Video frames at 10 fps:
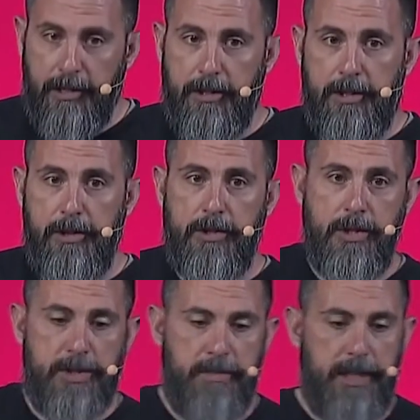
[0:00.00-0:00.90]
a little
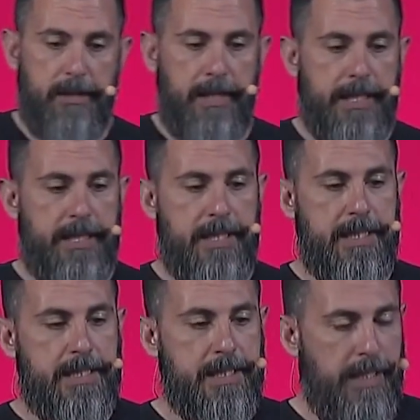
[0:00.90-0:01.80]
glucose meter like
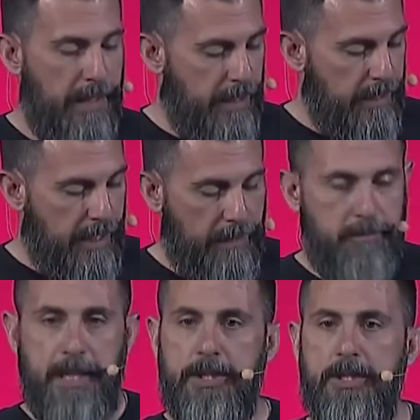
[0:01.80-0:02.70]
this
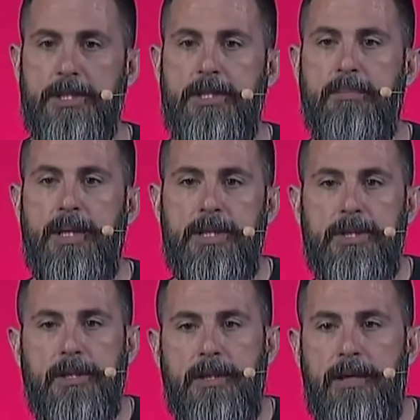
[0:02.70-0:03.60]
that measures your blood
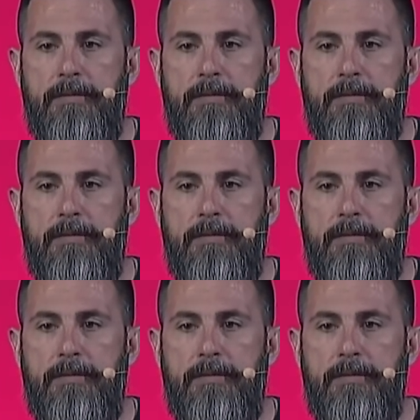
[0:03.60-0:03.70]
sugar